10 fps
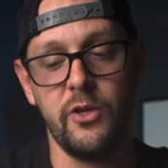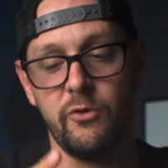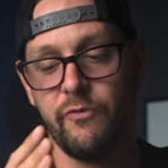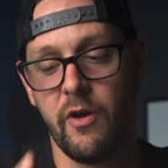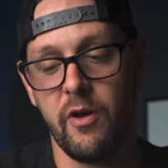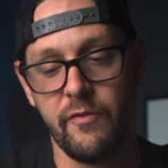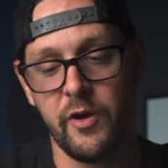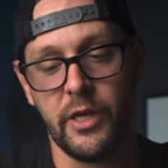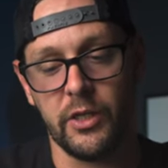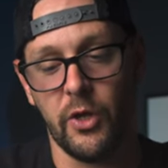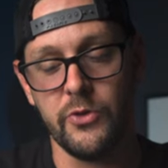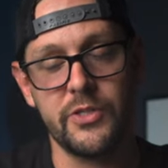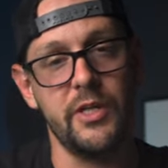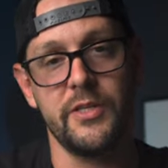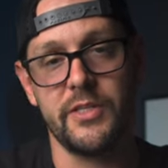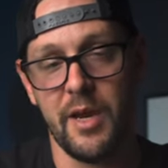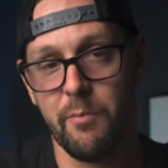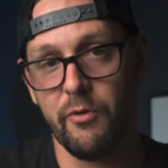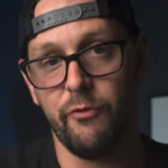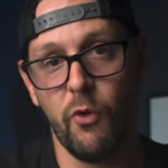you very, very close to the same
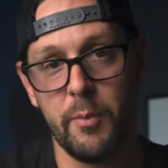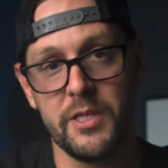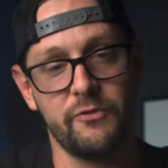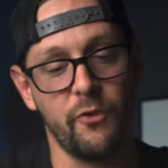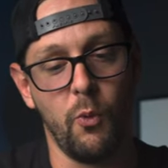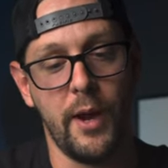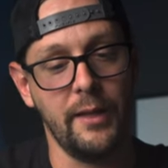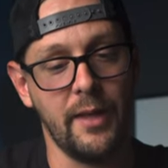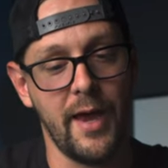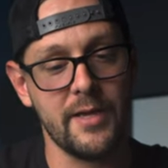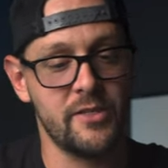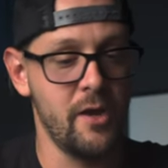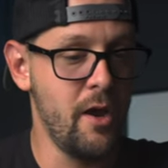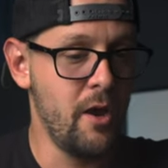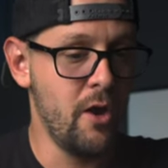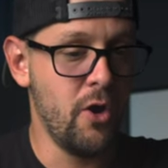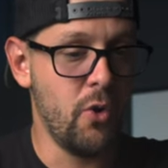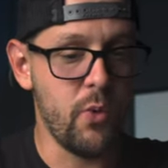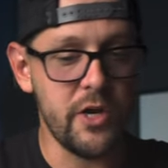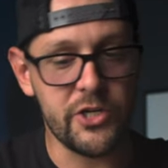performance for way less.
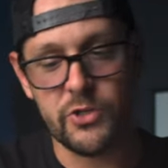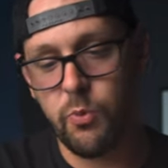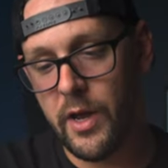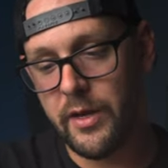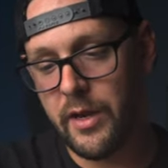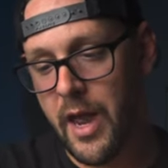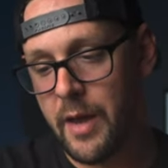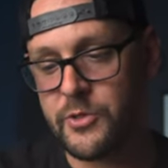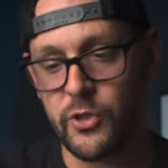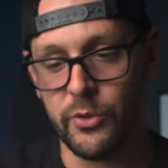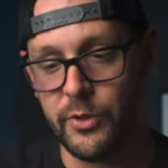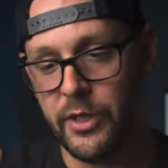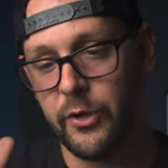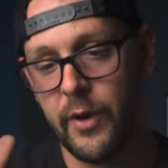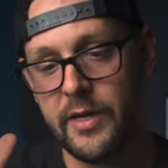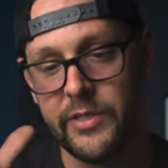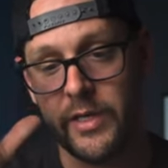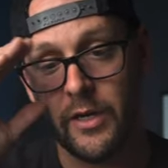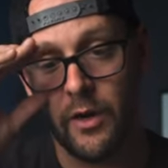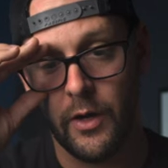We just went absolutely
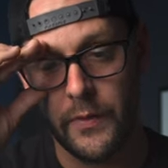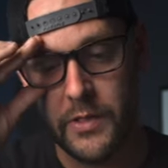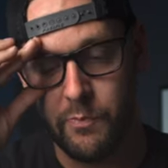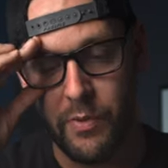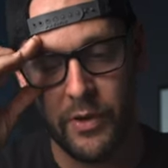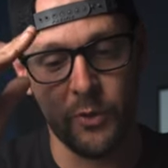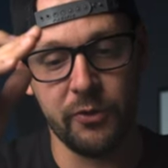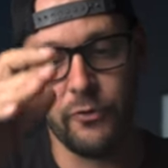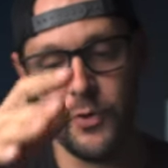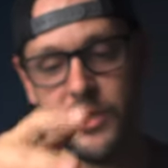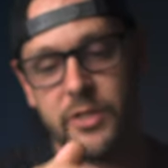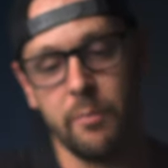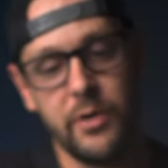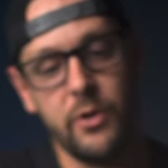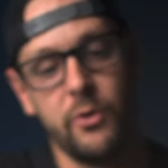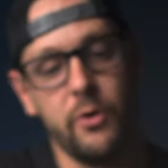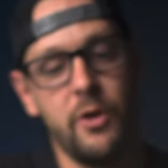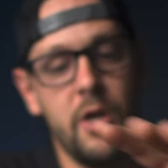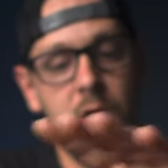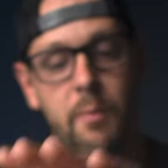crazy on this build for this computer,
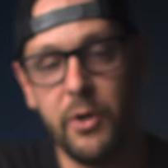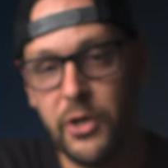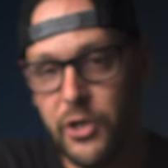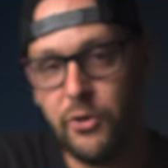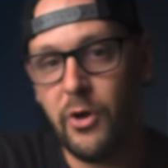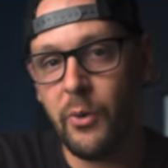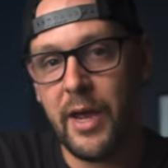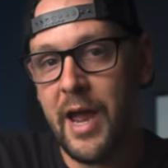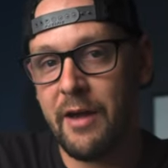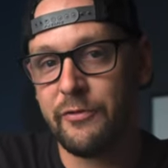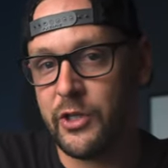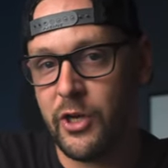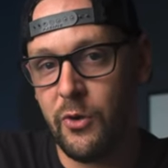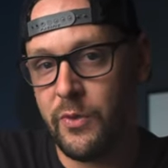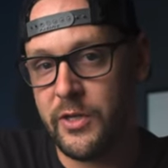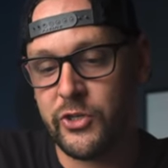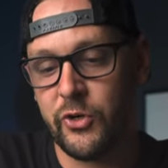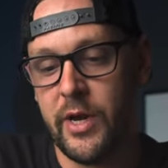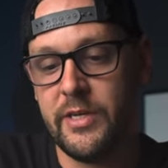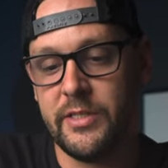but you don't have to go this
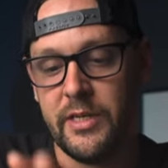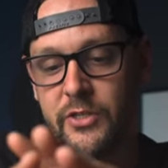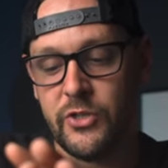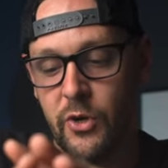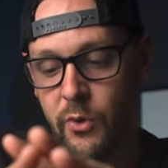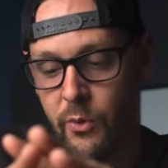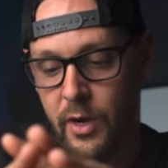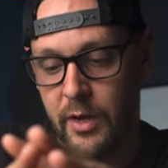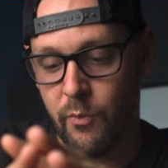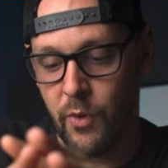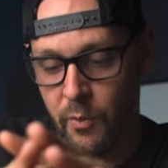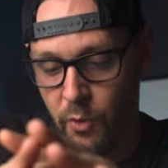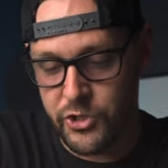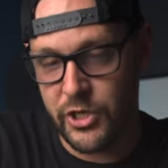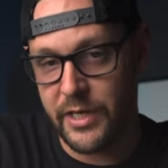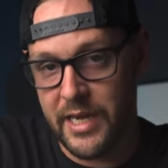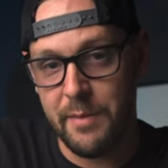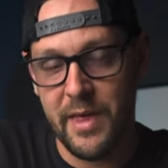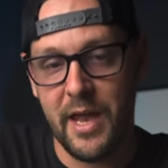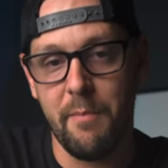crazy. So I want you to
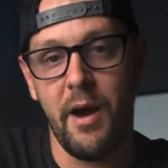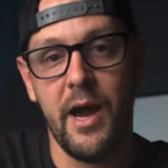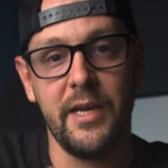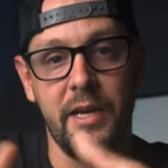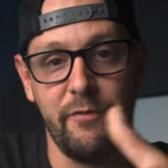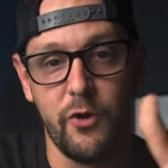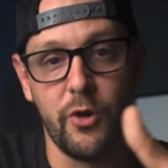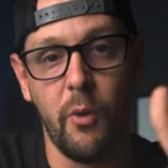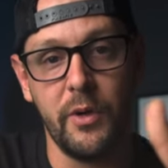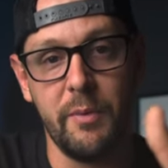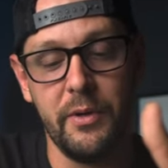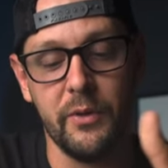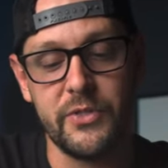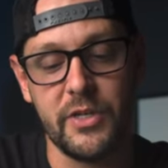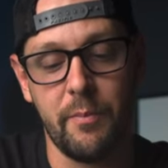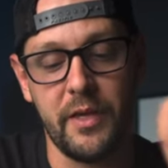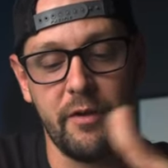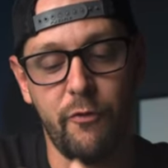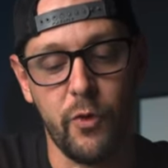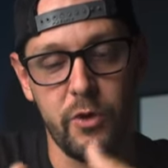keep that in mind if you're going to build something
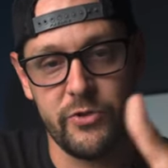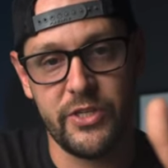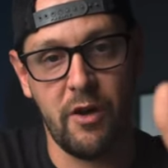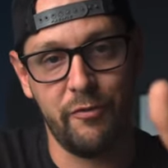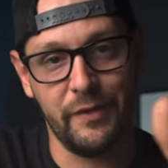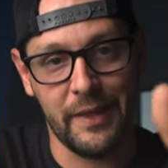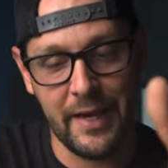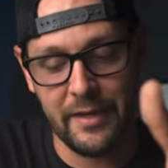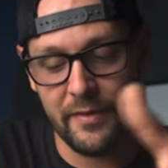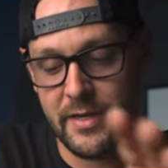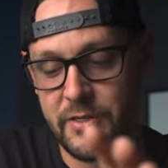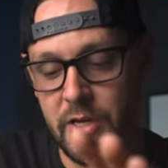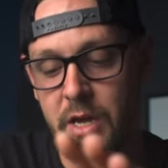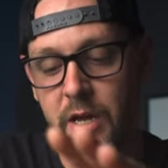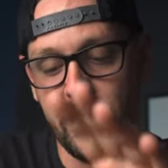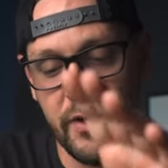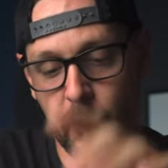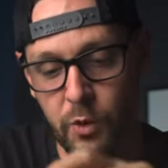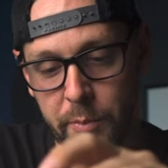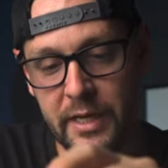for yourself like this. There
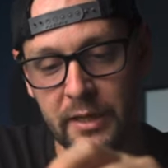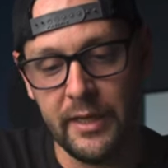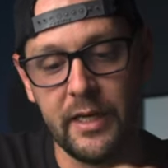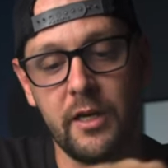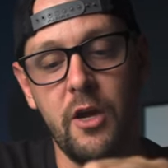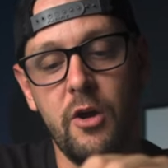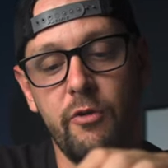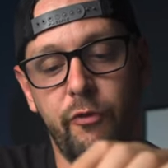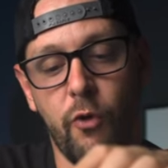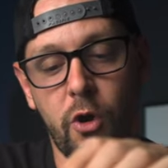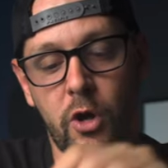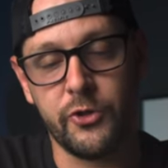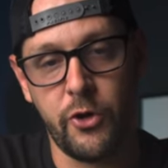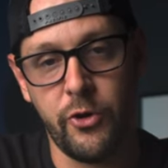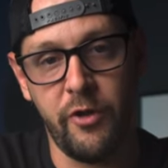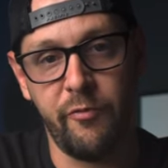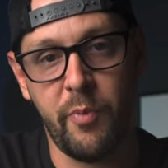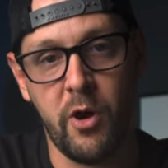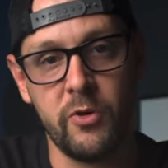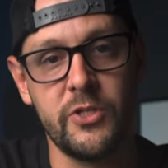will be a link for alternative
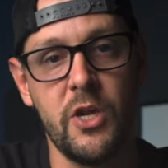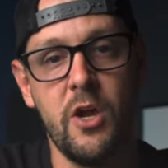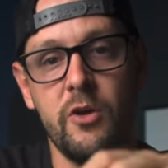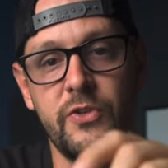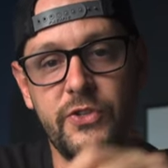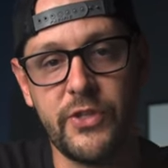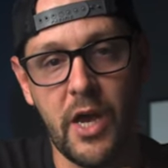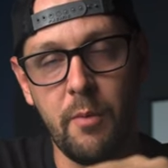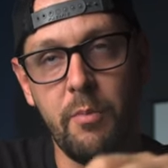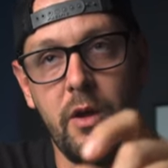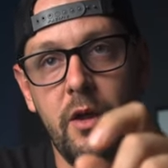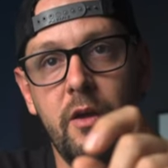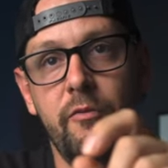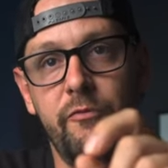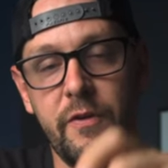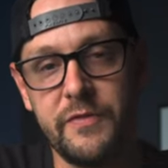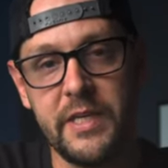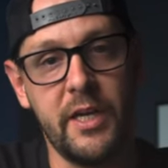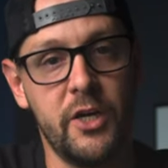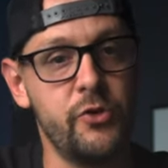parts, sub
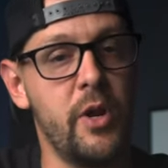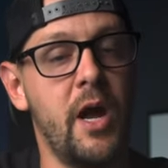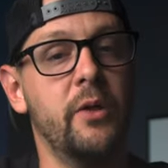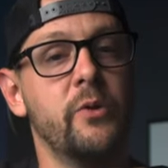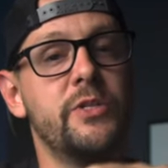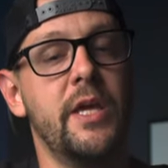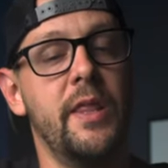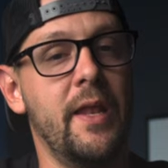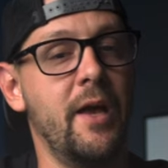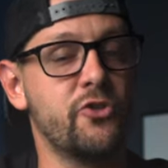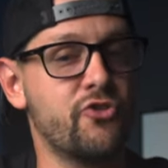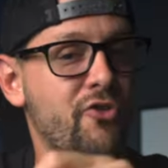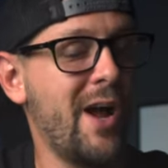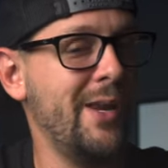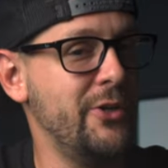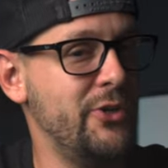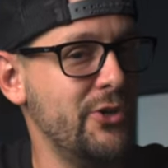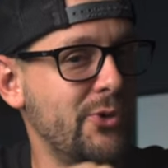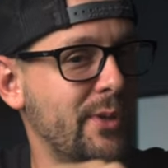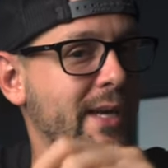$1,500, and then I'll try to
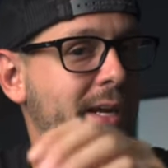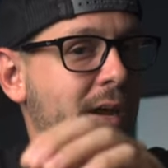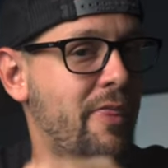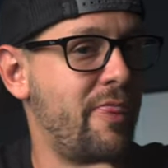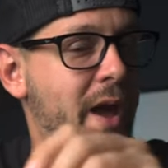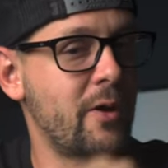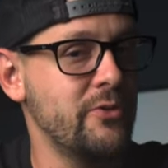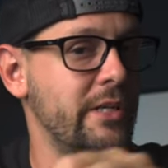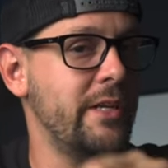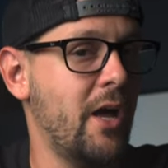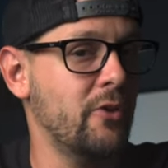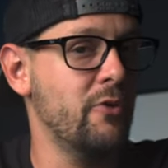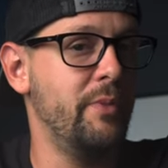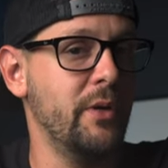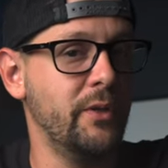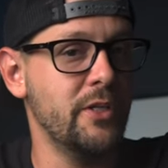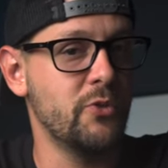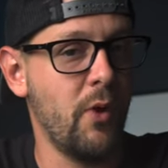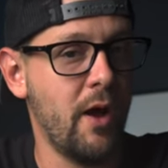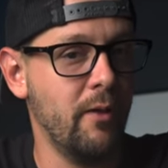do like $1,000 build as
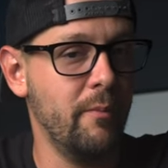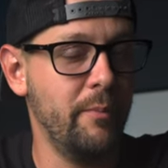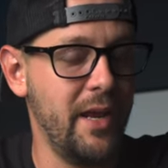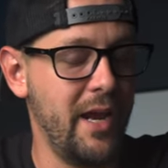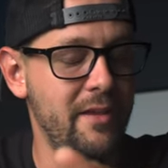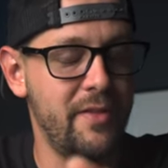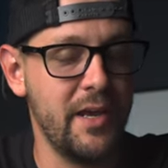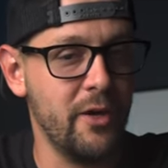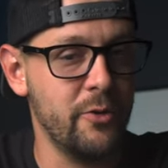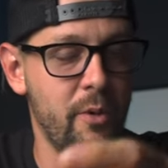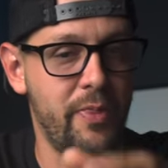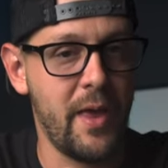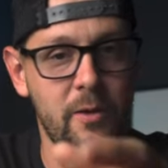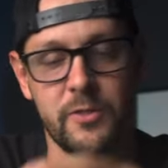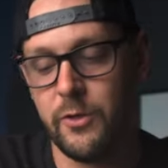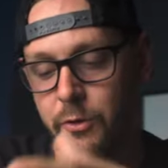well. But anything under $1,000,